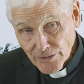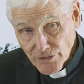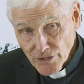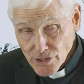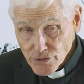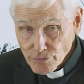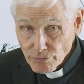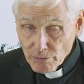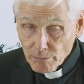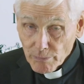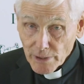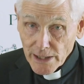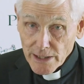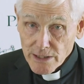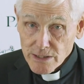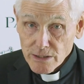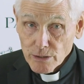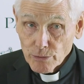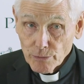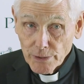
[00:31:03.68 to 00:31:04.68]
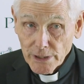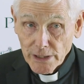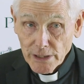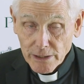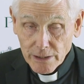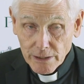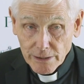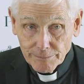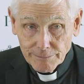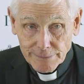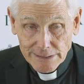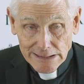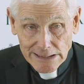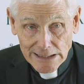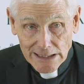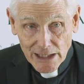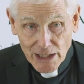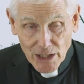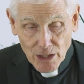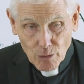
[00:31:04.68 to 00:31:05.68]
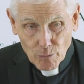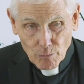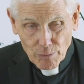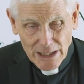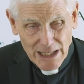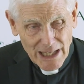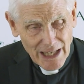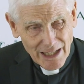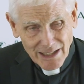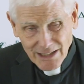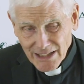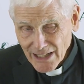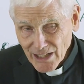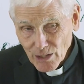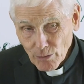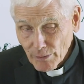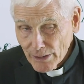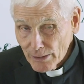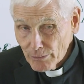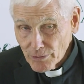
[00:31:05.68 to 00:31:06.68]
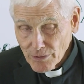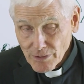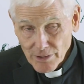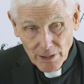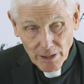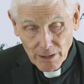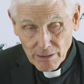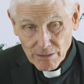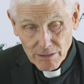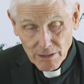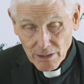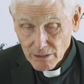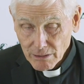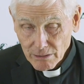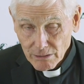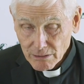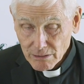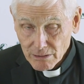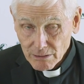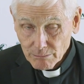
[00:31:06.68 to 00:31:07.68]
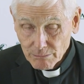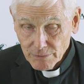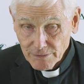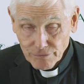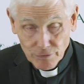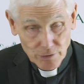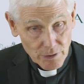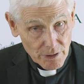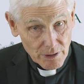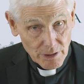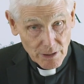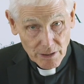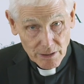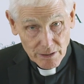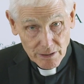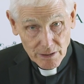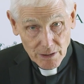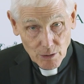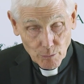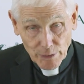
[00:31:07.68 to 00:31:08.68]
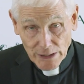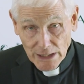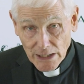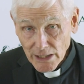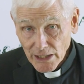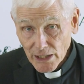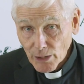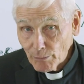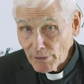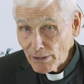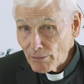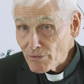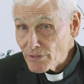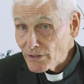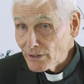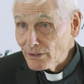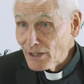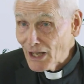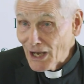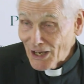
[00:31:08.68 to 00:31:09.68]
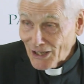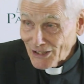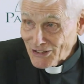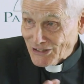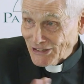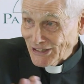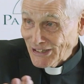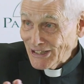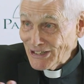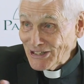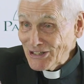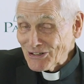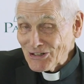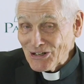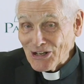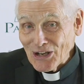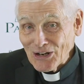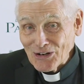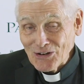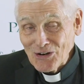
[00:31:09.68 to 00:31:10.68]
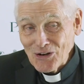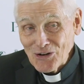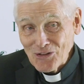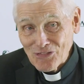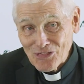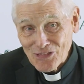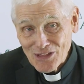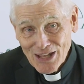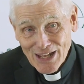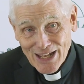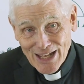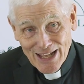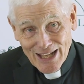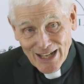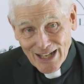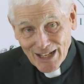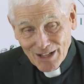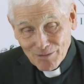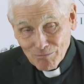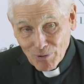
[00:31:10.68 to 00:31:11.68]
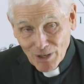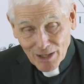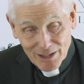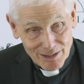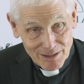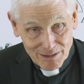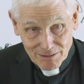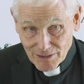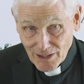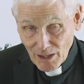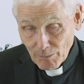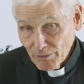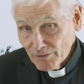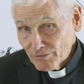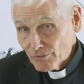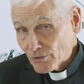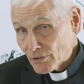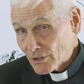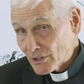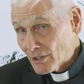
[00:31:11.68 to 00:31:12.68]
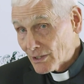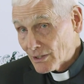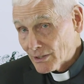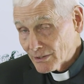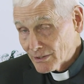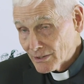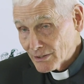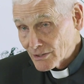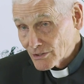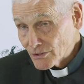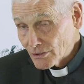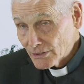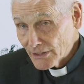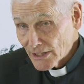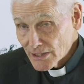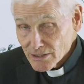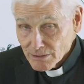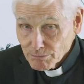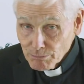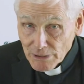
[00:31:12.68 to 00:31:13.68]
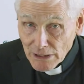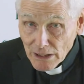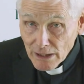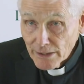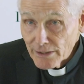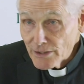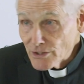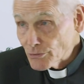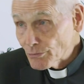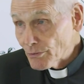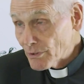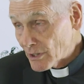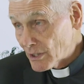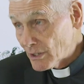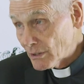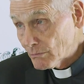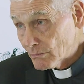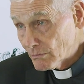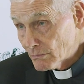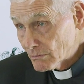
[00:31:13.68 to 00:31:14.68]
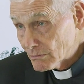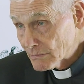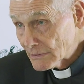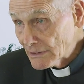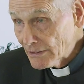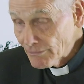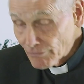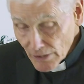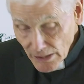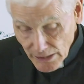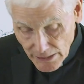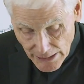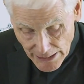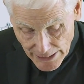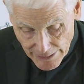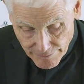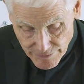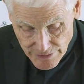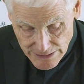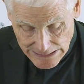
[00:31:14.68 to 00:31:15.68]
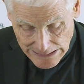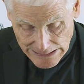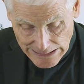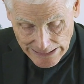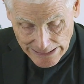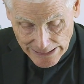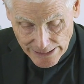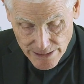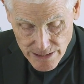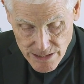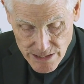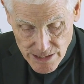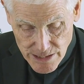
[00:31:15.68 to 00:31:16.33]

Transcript: And it just reminds the reader, we can't get away with anything before God. We can get away with a lot here on earth, but not before God. So let's be honest with him, live our lives in